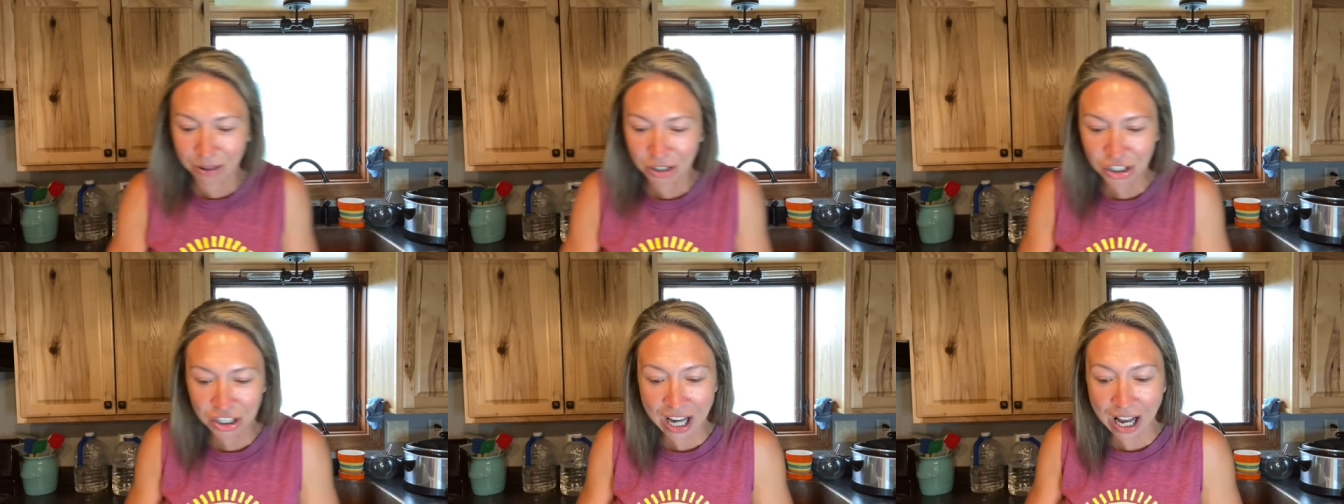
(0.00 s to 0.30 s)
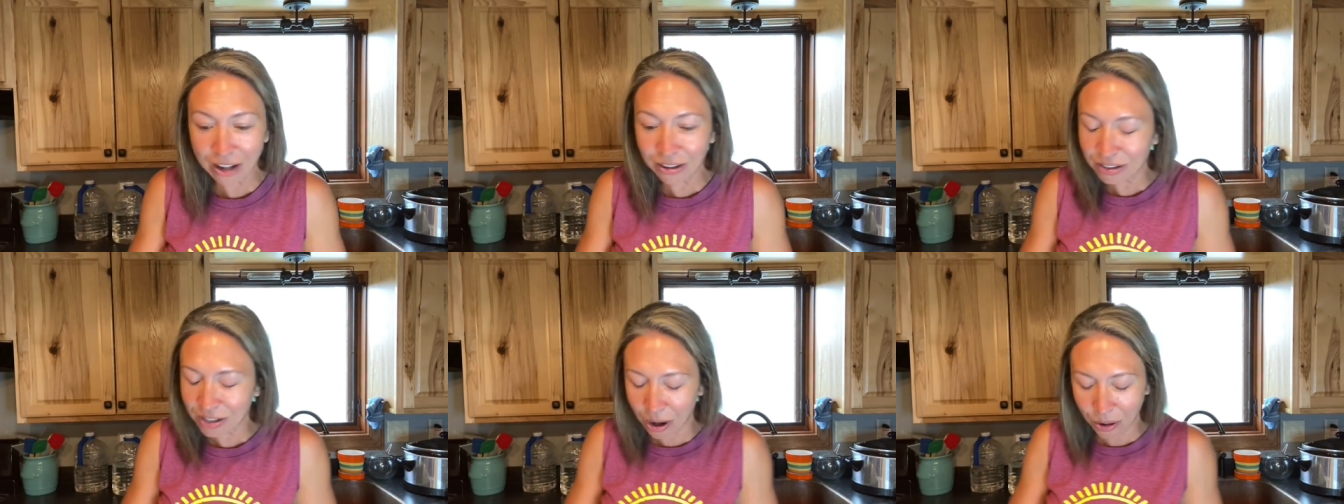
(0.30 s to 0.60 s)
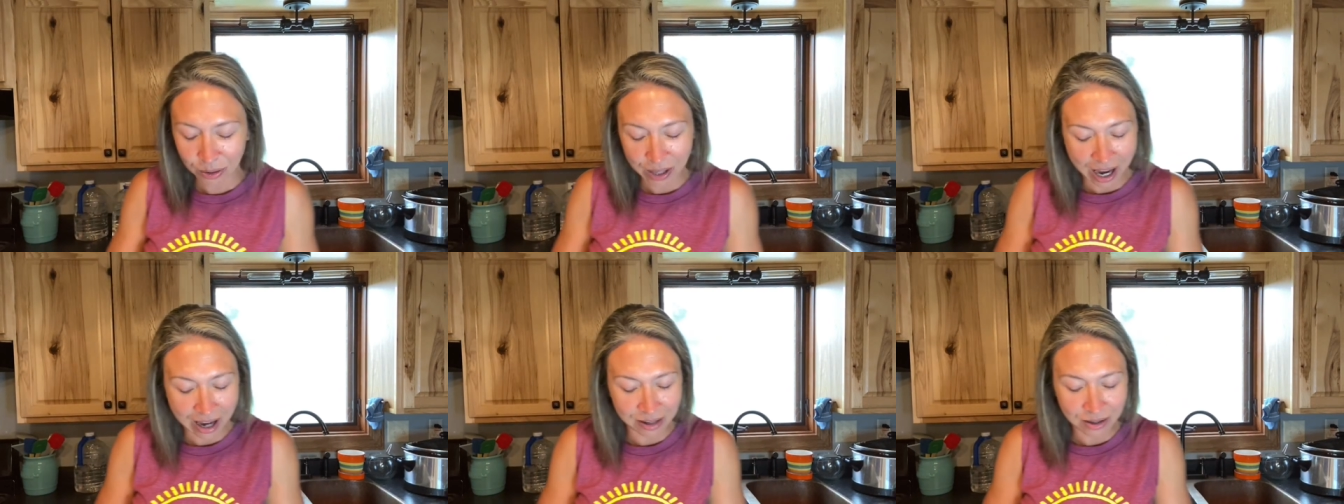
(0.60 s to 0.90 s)
Michelle,
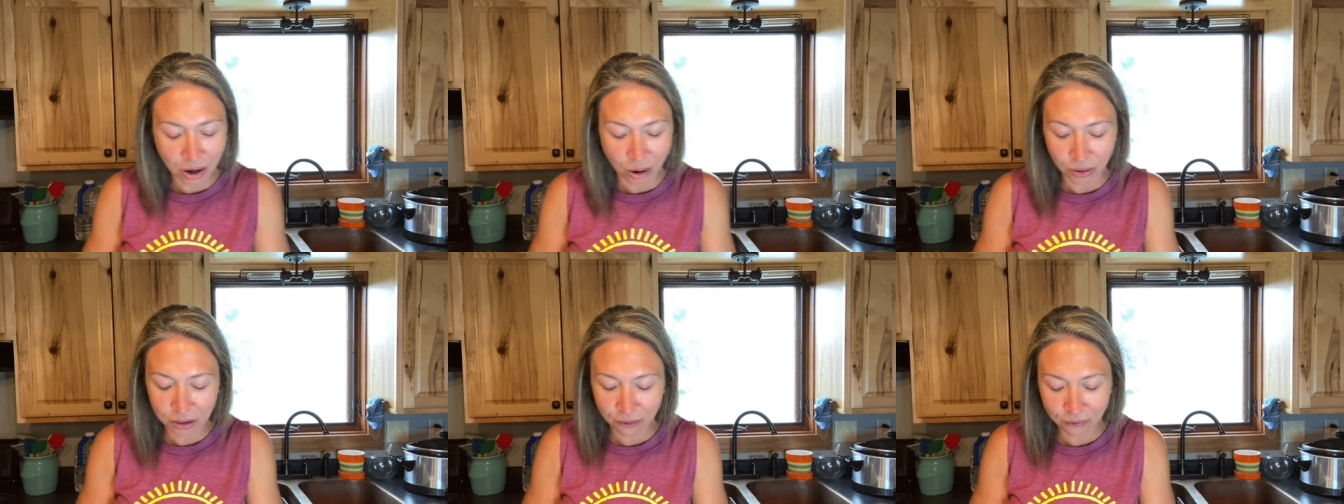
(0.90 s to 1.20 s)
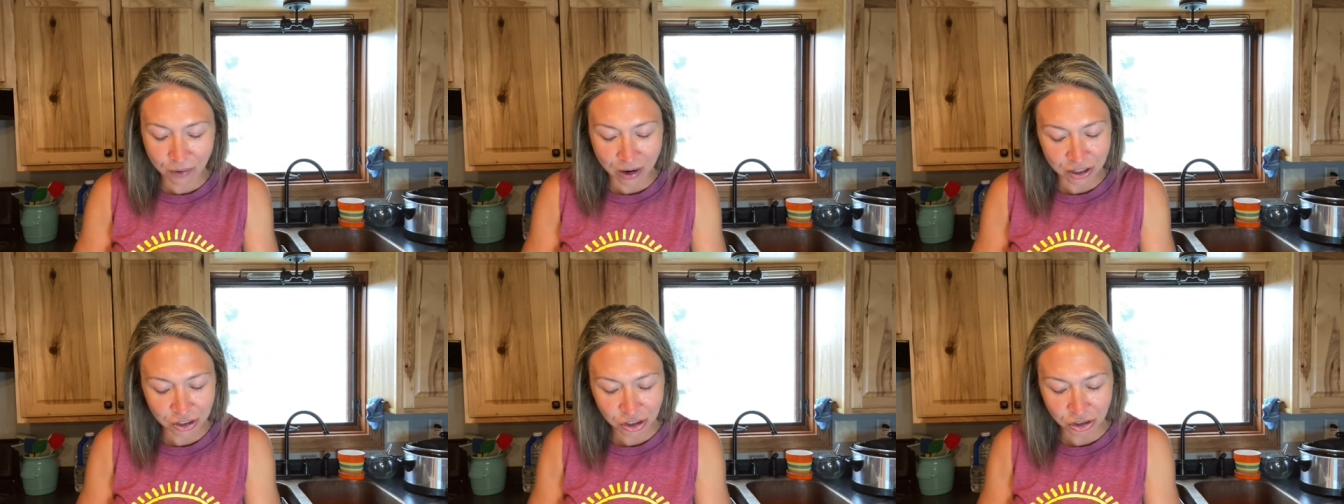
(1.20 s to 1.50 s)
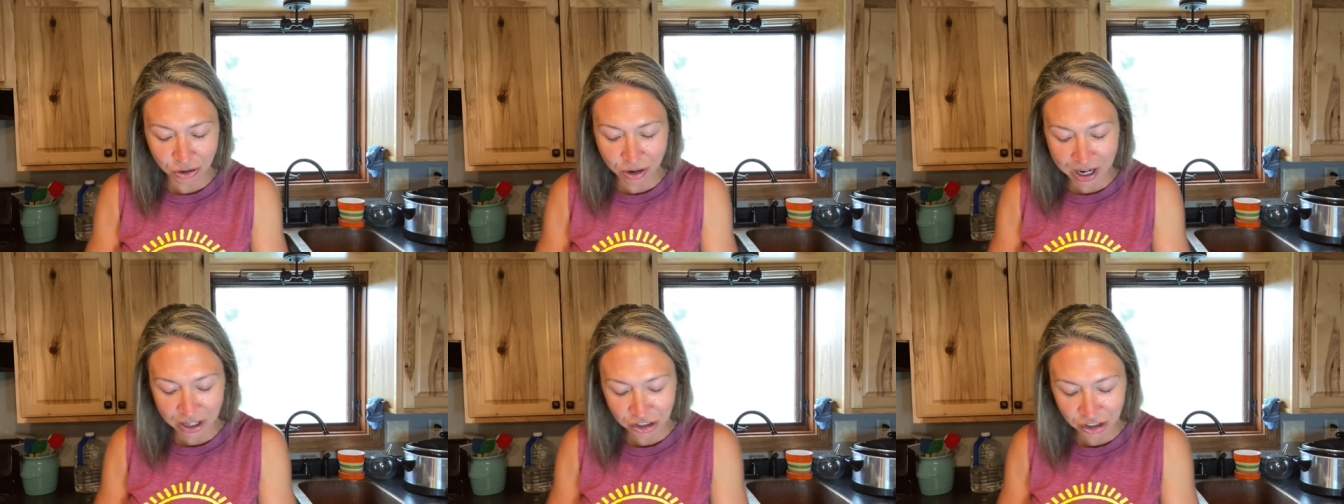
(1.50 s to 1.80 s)
know I know the
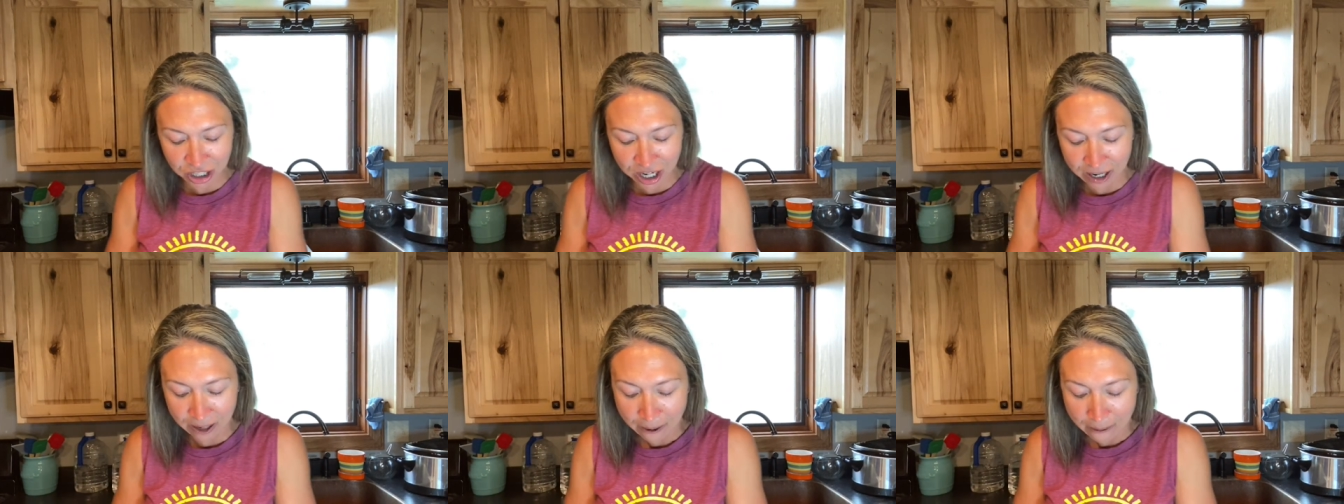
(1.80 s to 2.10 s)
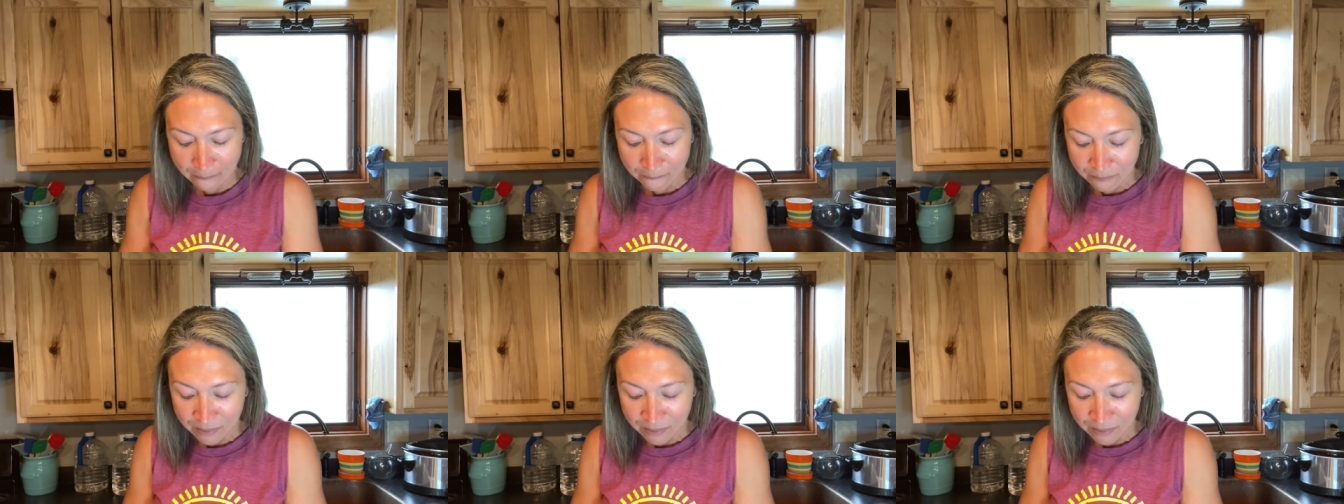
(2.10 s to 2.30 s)
frustration.